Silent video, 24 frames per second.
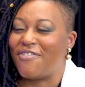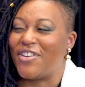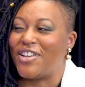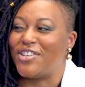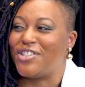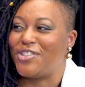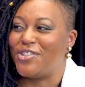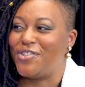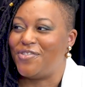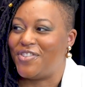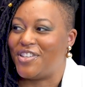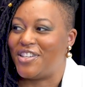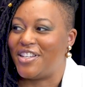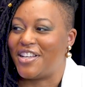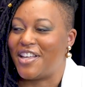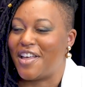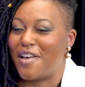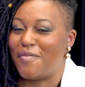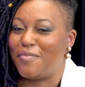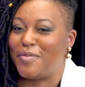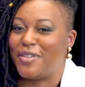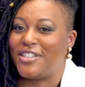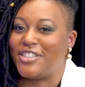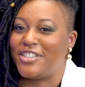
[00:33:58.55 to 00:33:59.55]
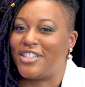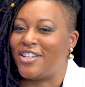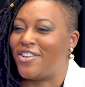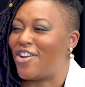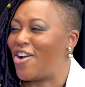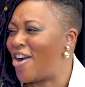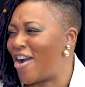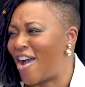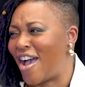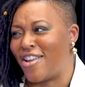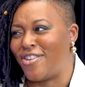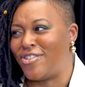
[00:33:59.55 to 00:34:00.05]
I do feel accomplished? And
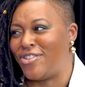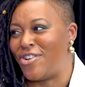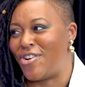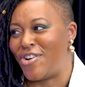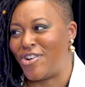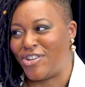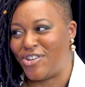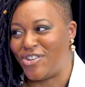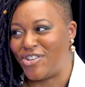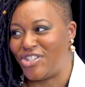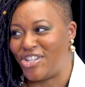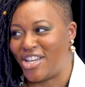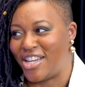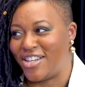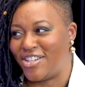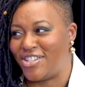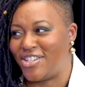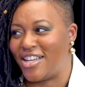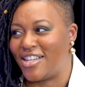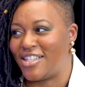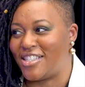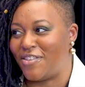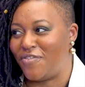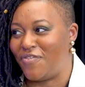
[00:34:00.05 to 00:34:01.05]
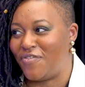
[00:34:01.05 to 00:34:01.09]
I don't know, are you a Janet Jackson